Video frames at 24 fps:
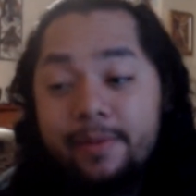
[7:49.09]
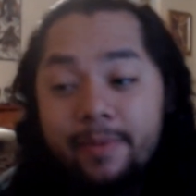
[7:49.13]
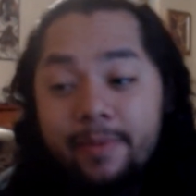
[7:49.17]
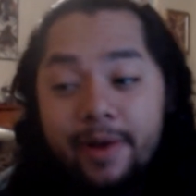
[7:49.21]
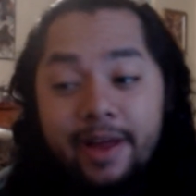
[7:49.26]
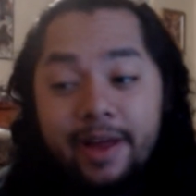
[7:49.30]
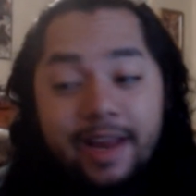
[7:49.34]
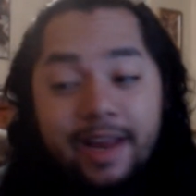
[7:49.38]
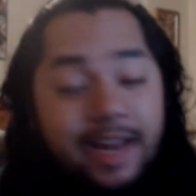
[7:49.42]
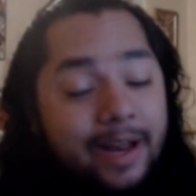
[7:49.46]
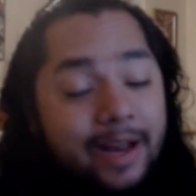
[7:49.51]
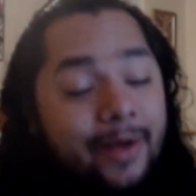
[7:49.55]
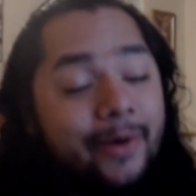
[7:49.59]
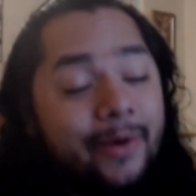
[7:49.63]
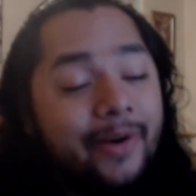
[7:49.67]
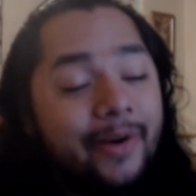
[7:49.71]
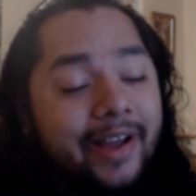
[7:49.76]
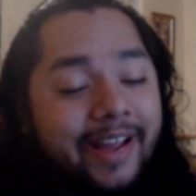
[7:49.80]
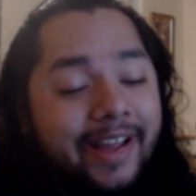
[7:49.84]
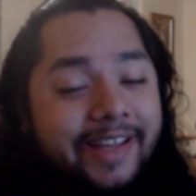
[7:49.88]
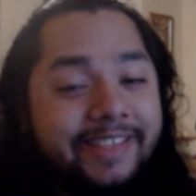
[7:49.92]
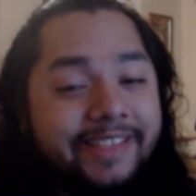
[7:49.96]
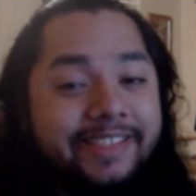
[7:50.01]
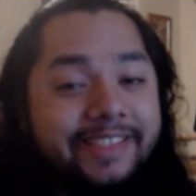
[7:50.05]
But
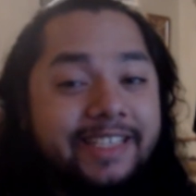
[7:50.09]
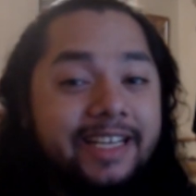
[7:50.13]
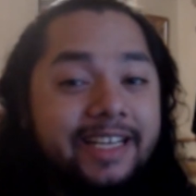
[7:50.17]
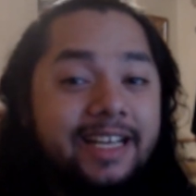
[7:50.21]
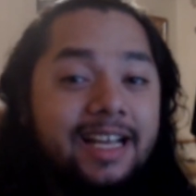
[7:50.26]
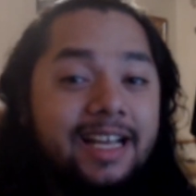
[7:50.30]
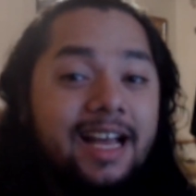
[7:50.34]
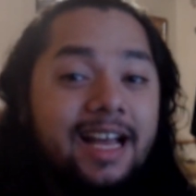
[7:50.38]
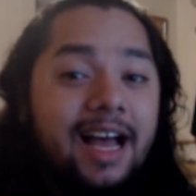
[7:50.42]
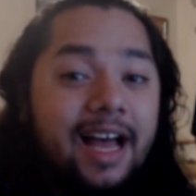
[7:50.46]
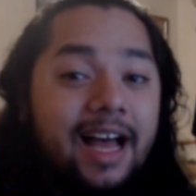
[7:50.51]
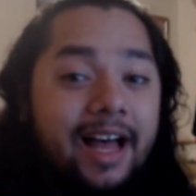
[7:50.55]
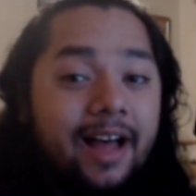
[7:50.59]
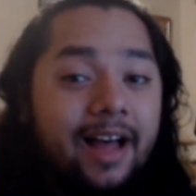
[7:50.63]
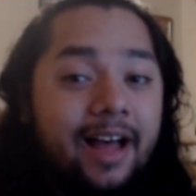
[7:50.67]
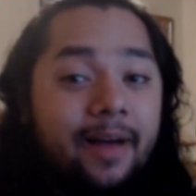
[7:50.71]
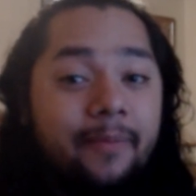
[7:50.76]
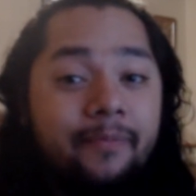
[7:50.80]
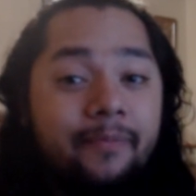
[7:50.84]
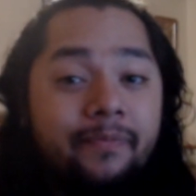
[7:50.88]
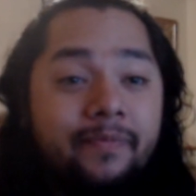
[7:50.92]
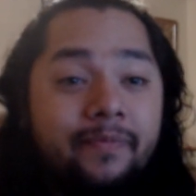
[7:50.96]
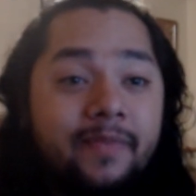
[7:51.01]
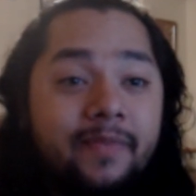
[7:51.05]
anyways,
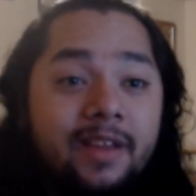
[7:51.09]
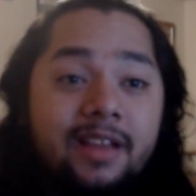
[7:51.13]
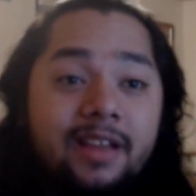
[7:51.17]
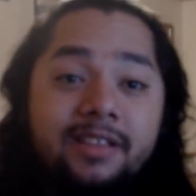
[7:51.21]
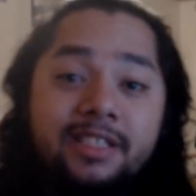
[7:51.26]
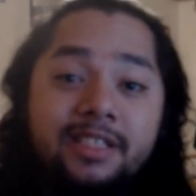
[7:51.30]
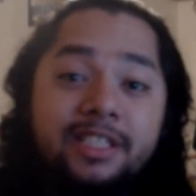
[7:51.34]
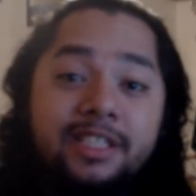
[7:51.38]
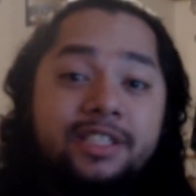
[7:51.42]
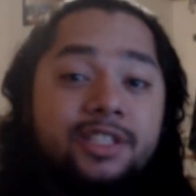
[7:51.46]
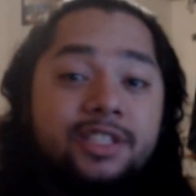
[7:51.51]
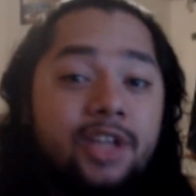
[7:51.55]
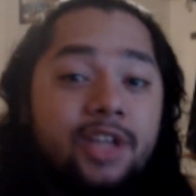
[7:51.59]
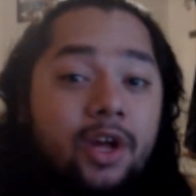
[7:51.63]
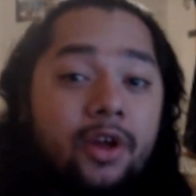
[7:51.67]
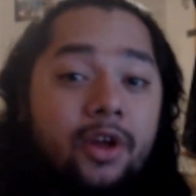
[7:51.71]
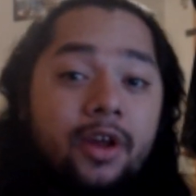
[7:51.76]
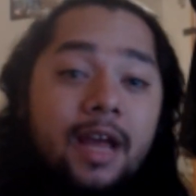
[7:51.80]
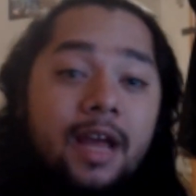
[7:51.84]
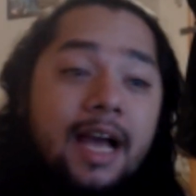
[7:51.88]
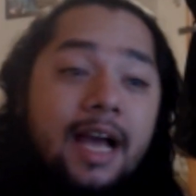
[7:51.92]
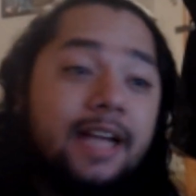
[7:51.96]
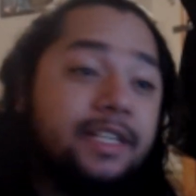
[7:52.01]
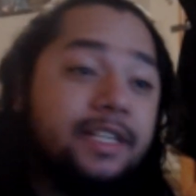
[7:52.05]
um, just so
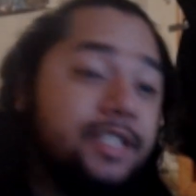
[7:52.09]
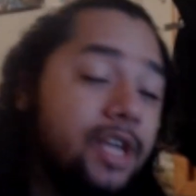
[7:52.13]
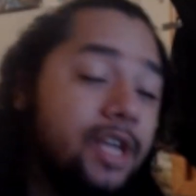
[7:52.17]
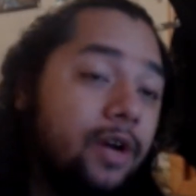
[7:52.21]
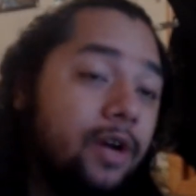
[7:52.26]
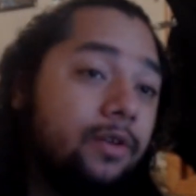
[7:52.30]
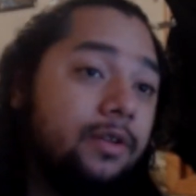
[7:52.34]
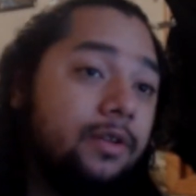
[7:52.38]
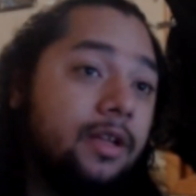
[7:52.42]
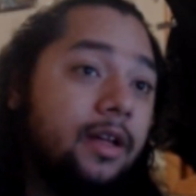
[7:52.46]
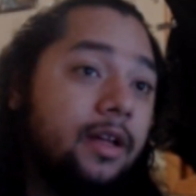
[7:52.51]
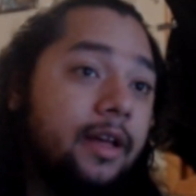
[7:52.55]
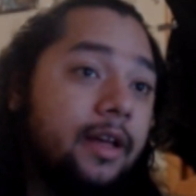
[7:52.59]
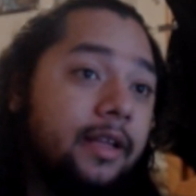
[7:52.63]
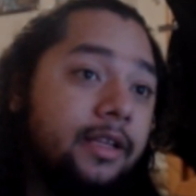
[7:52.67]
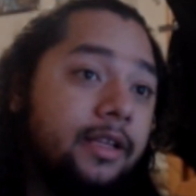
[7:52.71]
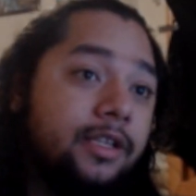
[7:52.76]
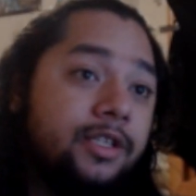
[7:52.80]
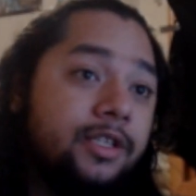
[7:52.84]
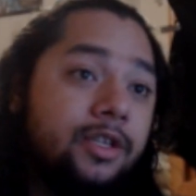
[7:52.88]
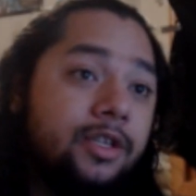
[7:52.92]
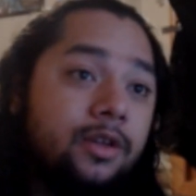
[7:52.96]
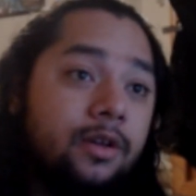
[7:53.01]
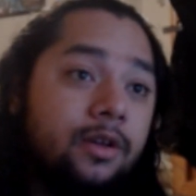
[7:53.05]
you guys know, in the in
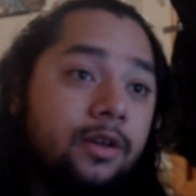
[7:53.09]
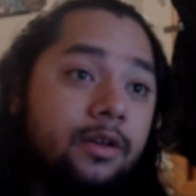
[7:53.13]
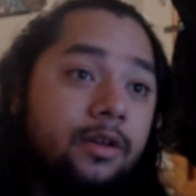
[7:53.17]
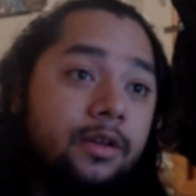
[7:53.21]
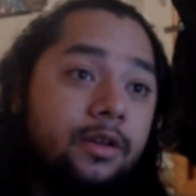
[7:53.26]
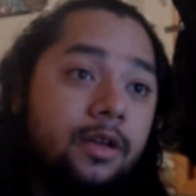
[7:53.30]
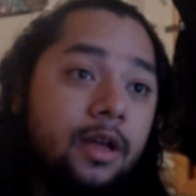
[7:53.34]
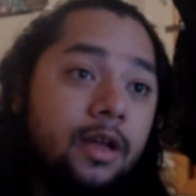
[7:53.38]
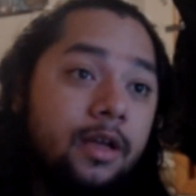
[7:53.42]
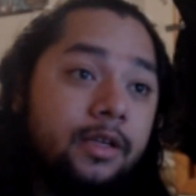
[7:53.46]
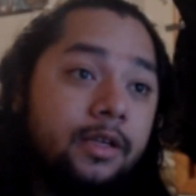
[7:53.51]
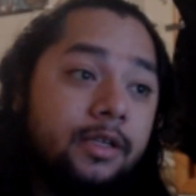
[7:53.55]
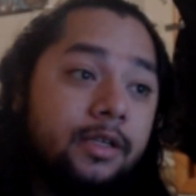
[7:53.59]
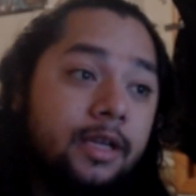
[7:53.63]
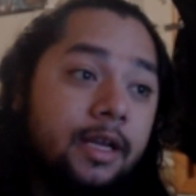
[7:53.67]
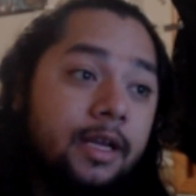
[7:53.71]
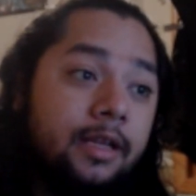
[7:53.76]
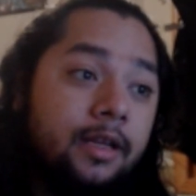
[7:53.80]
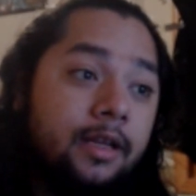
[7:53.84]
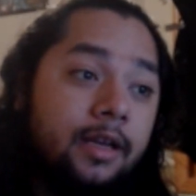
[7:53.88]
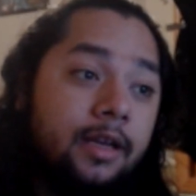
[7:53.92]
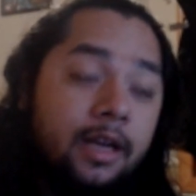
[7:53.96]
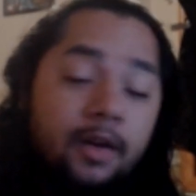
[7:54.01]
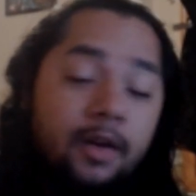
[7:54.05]
the uh,
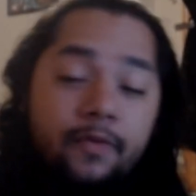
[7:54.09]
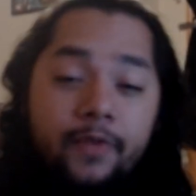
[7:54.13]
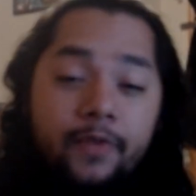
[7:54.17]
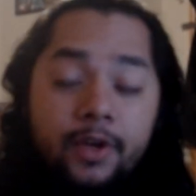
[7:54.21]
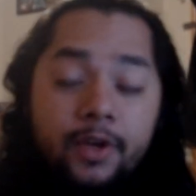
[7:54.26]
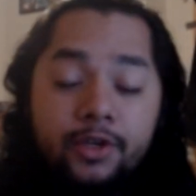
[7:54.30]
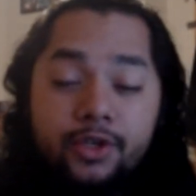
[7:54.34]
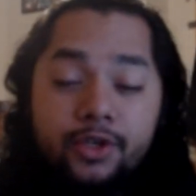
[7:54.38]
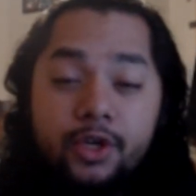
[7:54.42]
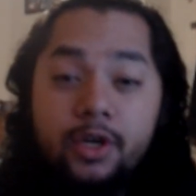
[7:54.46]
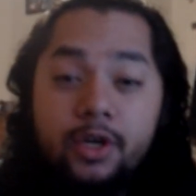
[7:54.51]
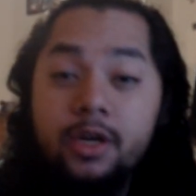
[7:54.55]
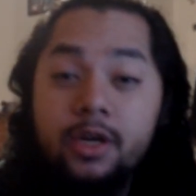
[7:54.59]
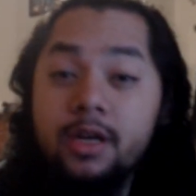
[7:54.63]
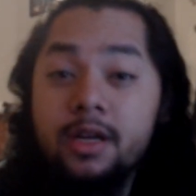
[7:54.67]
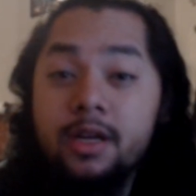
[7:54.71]
in the near future,